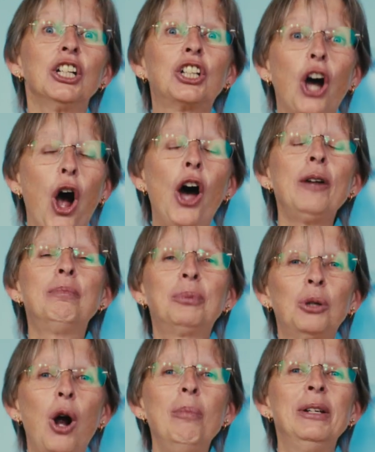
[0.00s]
God
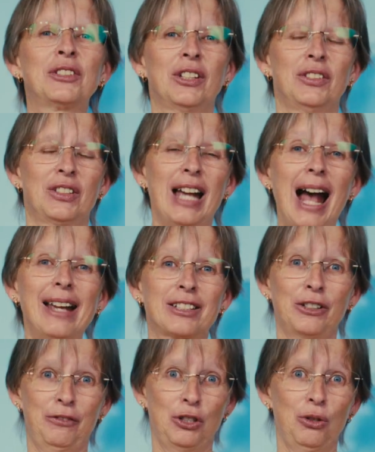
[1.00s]
promises us
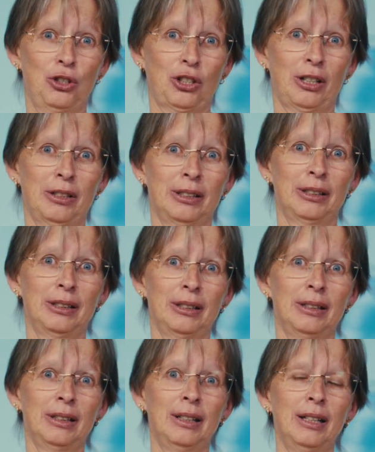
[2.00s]
a future.
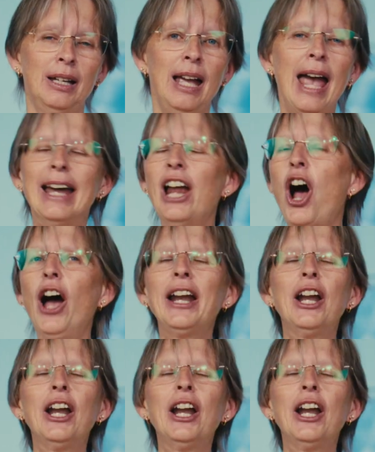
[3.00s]
And I